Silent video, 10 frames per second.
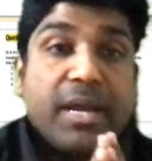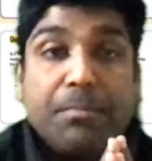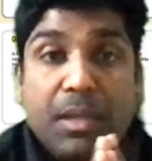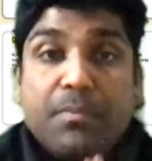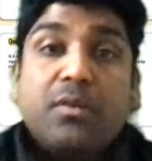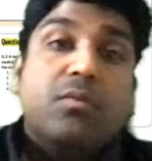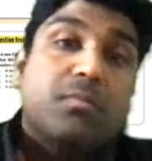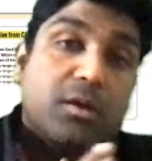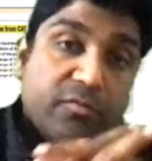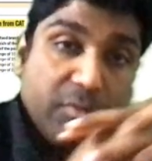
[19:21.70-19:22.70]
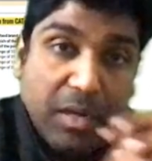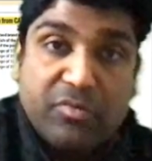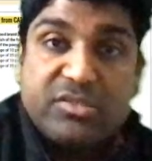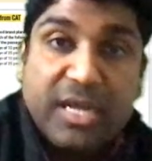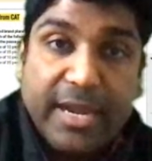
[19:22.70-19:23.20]
people from
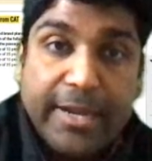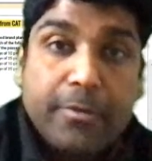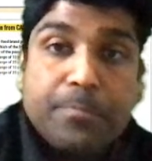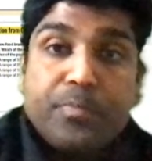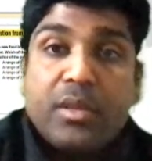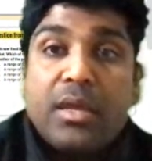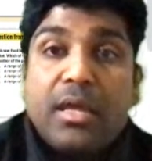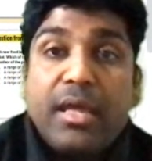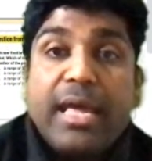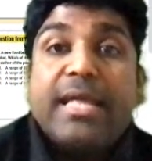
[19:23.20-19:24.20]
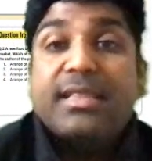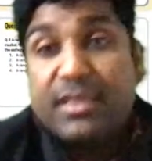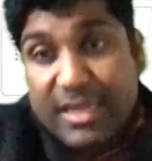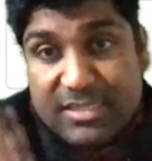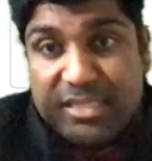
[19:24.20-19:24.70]
outside, and
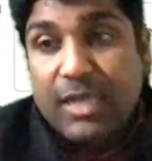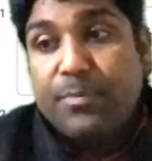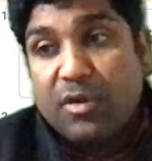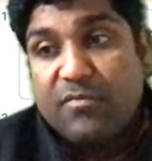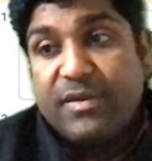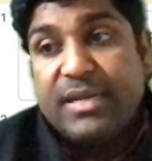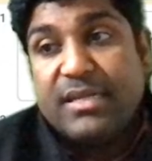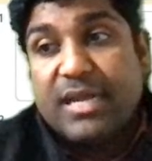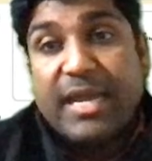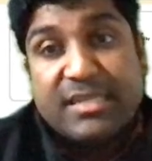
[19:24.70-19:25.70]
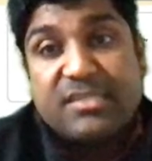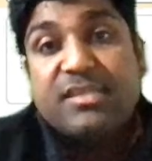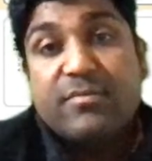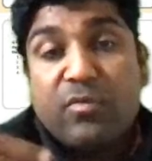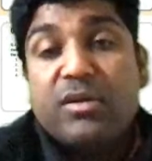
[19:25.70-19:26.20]
they seek profit, and hence
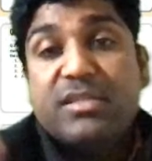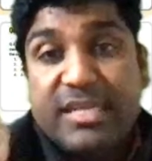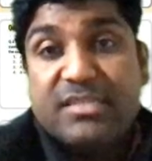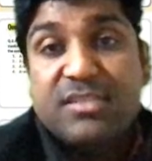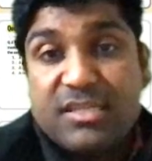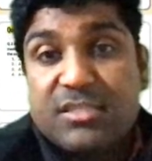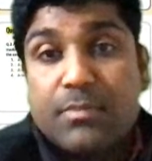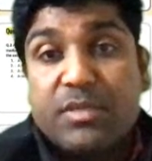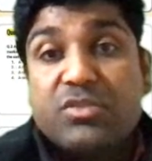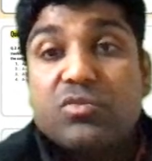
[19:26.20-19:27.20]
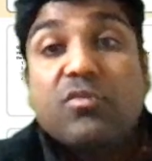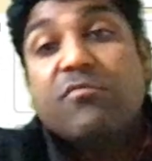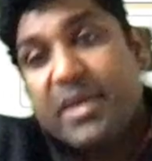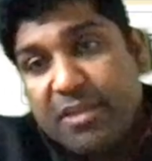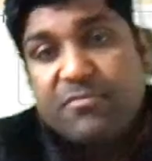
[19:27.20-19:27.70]
they want these companies to grow
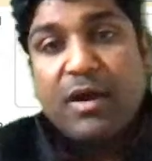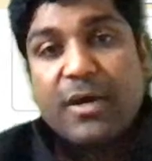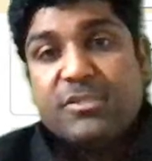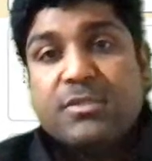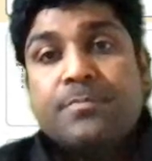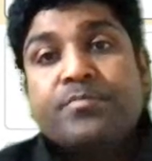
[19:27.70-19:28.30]
very fast,